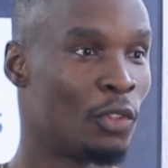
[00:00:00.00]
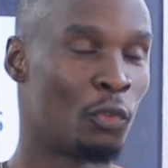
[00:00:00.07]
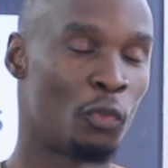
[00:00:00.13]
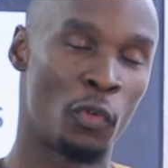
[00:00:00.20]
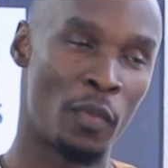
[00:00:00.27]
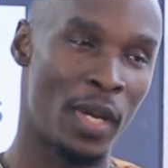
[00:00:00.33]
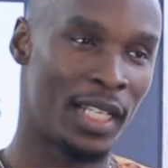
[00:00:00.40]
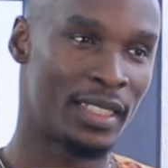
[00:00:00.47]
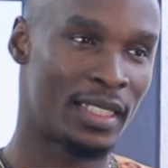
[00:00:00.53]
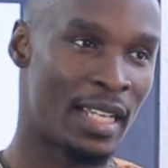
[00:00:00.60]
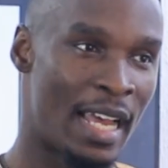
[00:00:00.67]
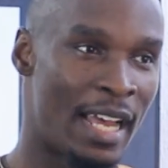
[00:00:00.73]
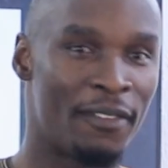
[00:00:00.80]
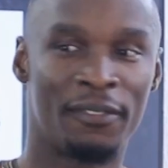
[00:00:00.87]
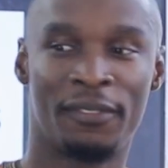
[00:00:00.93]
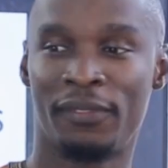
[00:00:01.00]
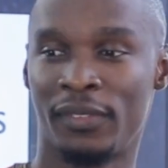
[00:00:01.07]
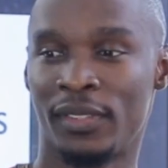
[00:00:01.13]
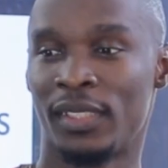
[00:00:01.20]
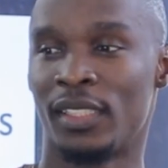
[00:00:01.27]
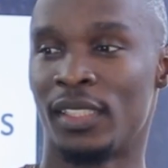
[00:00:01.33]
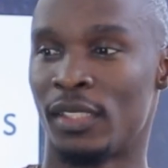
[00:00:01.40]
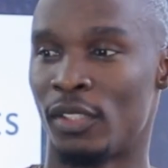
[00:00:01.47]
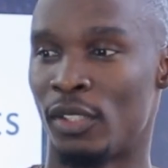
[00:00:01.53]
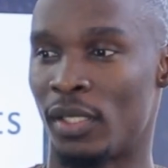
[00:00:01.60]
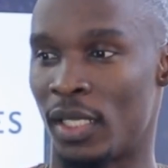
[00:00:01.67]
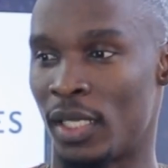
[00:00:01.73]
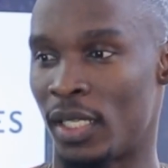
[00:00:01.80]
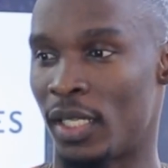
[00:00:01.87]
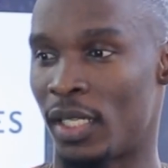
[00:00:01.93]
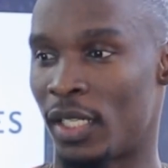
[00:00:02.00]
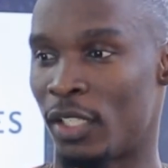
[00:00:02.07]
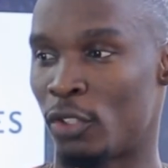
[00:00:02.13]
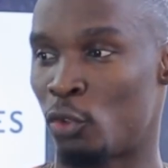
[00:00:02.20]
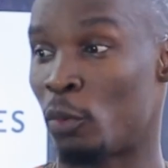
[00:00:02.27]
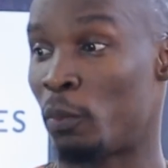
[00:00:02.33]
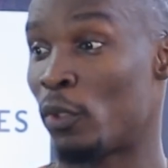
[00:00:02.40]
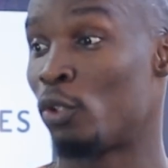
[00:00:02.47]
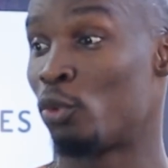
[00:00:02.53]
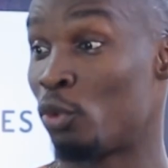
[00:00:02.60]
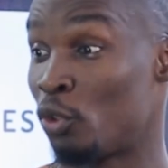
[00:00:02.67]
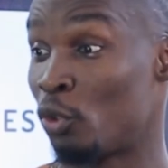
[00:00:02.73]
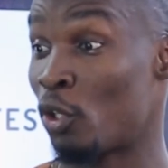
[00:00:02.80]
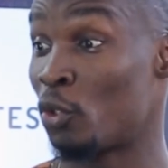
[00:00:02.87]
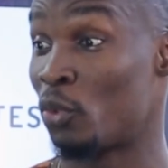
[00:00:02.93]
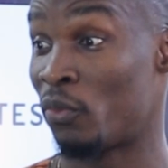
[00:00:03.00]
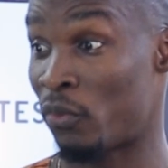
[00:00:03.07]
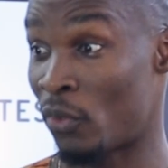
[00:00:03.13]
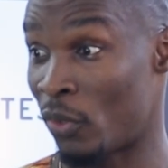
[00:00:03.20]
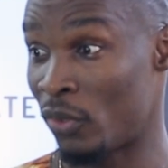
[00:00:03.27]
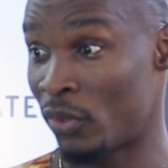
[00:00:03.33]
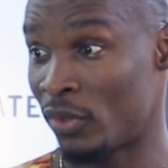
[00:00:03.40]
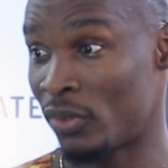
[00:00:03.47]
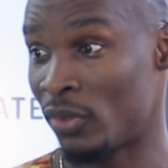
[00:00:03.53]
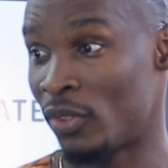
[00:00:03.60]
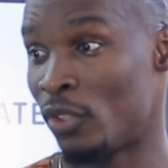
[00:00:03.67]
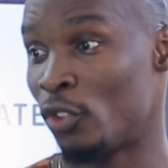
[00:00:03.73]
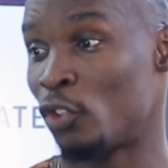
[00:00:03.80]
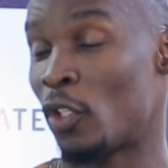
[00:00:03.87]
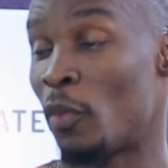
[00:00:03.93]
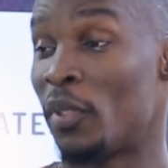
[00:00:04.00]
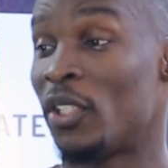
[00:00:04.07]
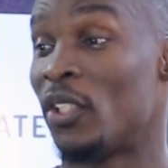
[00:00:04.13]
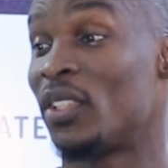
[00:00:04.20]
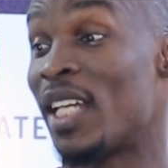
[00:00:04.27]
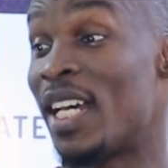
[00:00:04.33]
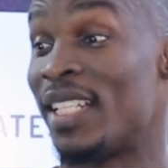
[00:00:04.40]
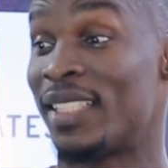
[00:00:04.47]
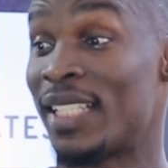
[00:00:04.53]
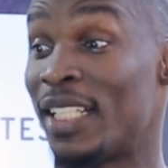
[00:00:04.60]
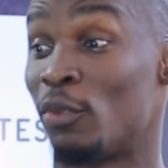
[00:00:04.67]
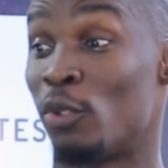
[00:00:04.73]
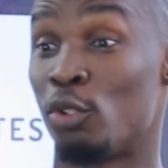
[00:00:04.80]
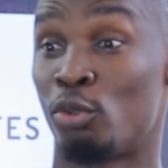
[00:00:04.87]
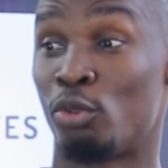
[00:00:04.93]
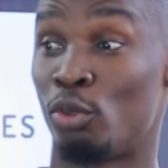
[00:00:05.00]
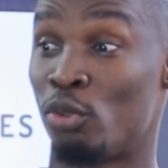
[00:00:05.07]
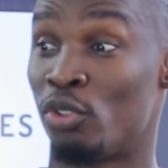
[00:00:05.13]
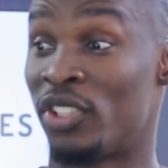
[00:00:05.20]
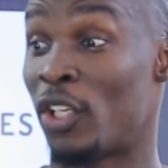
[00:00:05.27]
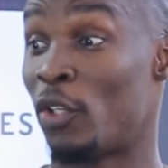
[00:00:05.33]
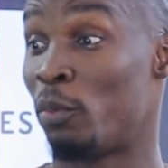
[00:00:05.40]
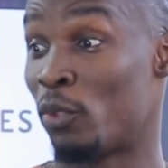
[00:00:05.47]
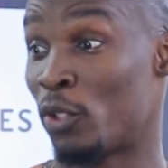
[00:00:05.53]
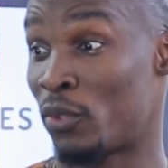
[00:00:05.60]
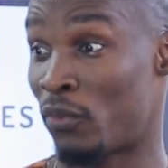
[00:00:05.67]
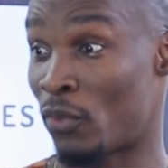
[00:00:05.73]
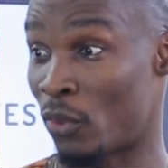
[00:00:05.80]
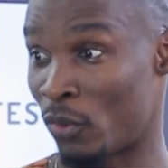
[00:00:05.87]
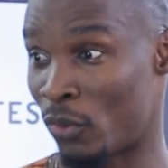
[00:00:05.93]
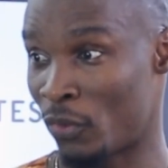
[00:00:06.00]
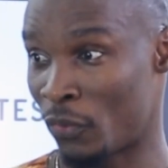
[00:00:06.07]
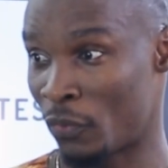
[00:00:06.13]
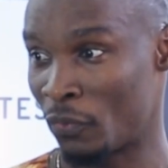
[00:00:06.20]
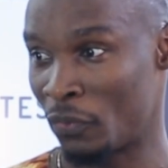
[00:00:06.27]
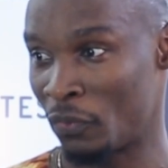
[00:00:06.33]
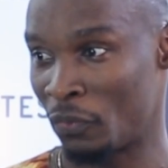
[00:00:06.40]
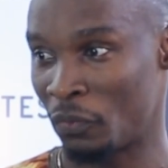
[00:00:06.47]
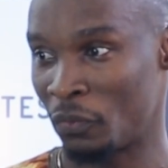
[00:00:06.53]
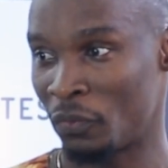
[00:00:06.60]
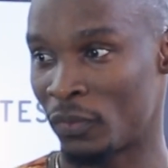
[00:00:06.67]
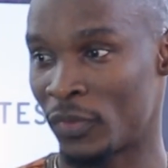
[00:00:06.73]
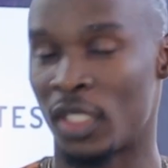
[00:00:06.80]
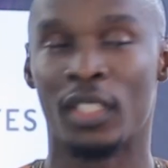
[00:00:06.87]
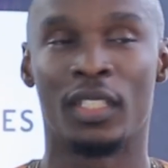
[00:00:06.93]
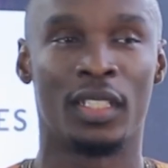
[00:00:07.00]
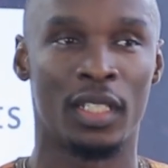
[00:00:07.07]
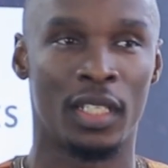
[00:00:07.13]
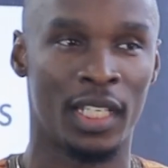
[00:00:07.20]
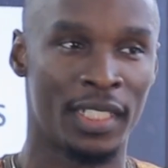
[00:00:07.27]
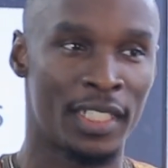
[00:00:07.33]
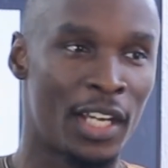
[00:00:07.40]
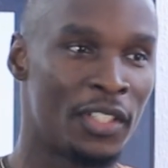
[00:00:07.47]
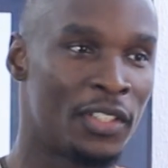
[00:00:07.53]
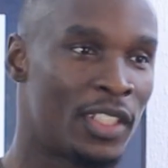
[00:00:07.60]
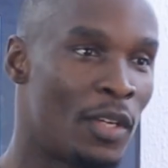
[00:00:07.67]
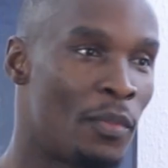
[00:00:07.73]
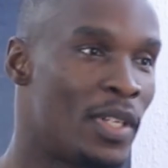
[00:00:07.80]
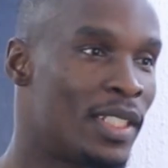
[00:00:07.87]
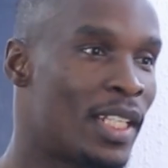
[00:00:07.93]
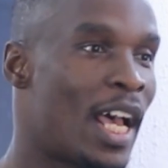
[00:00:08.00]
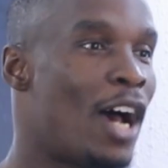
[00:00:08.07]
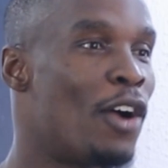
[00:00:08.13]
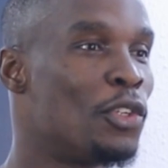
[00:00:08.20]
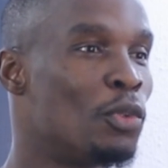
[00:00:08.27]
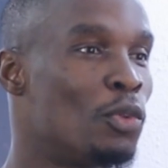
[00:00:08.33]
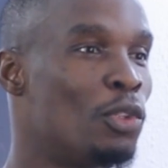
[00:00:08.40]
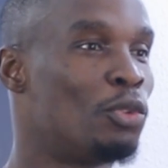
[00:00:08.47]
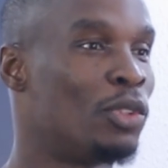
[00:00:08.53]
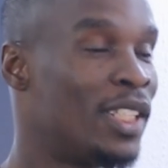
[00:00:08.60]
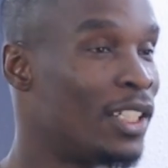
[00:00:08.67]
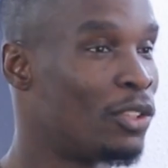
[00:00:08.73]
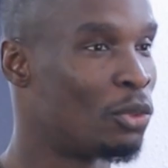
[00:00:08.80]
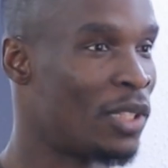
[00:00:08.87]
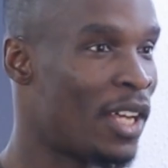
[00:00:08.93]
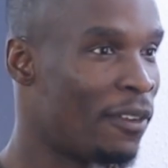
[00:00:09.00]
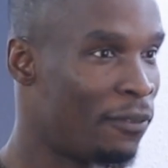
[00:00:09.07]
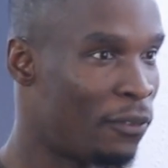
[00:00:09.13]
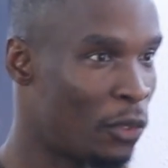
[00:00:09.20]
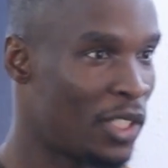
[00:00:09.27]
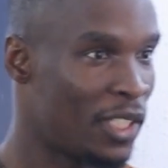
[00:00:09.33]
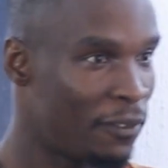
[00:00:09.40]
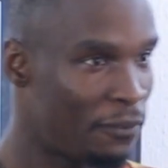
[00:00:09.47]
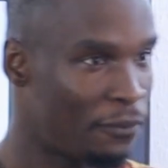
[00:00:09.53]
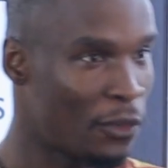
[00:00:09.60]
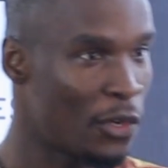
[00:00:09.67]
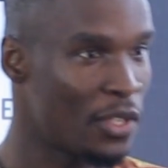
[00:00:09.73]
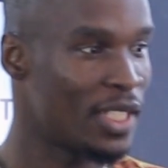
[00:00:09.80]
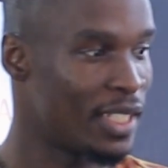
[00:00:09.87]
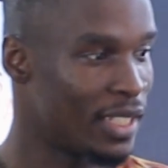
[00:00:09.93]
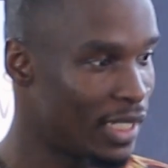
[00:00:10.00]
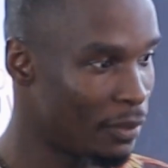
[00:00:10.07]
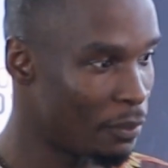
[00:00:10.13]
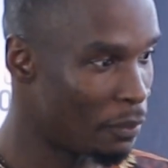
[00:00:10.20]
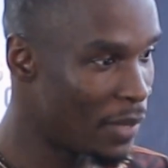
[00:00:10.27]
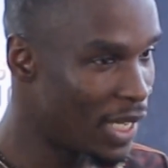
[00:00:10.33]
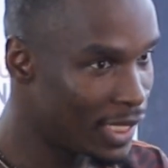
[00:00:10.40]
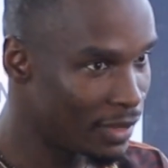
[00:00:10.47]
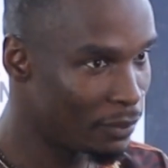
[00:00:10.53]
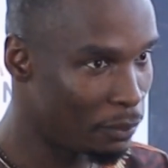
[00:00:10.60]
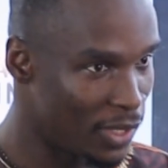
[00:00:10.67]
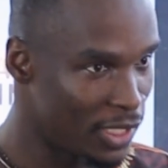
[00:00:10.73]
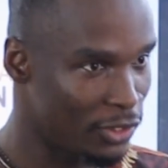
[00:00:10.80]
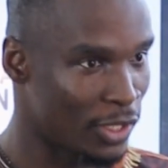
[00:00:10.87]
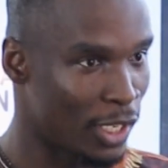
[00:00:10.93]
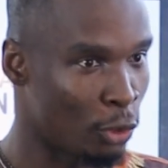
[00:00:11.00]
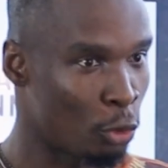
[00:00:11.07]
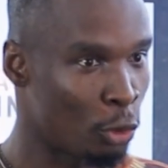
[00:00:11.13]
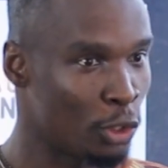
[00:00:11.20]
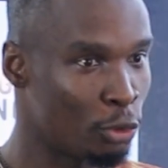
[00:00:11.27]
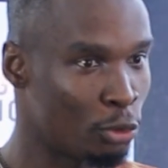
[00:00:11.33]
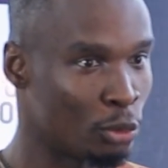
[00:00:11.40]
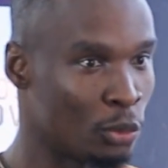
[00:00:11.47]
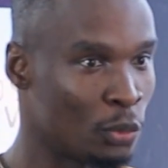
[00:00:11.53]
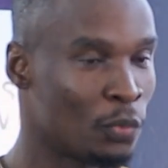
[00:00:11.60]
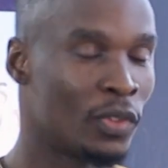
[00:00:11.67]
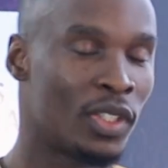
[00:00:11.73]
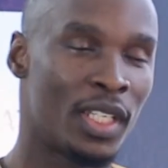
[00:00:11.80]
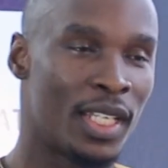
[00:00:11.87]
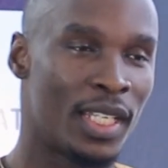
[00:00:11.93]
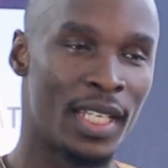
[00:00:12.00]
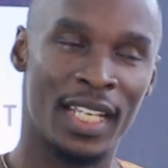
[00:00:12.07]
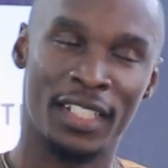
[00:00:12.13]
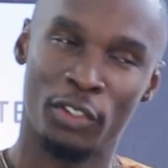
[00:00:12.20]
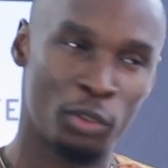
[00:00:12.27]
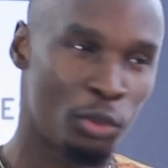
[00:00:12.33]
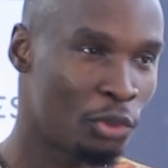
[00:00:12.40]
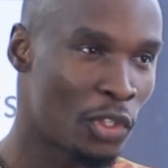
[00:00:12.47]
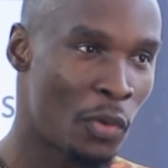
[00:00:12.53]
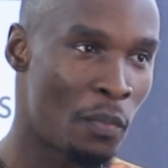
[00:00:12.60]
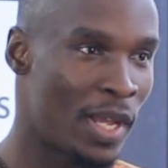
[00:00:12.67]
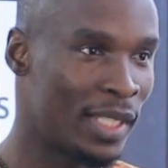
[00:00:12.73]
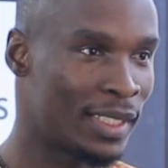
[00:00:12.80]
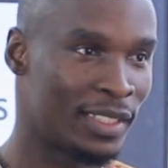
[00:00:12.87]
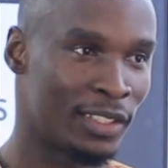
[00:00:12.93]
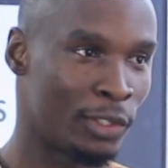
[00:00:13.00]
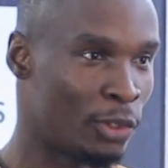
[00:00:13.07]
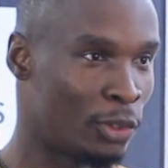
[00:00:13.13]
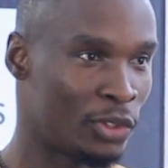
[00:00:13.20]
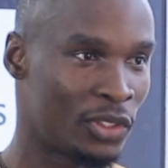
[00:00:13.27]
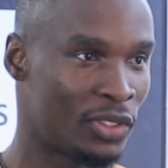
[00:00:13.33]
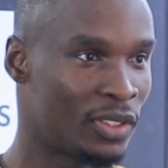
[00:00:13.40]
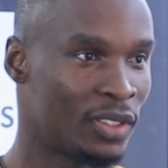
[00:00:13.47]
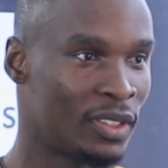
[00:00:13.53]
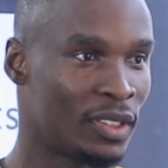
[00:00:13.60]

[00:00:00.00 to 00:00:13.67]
You might have 2 plus 2 is equal to 4. Somebody else can decide he wants to do 0 plus 4. It now determines how you want to get to that 4. If 4 is the main place you are going to, execution matters a lot.